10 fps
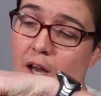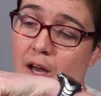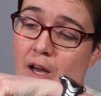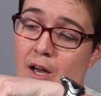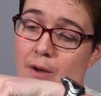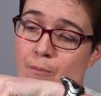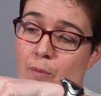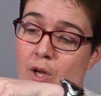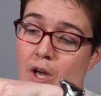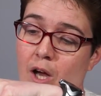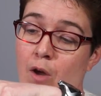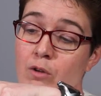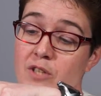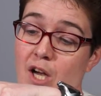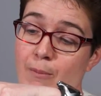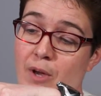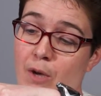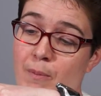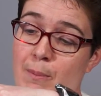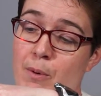A long time
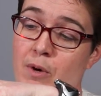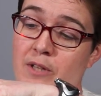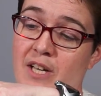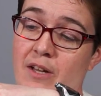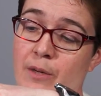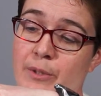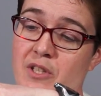ago, people worked out there were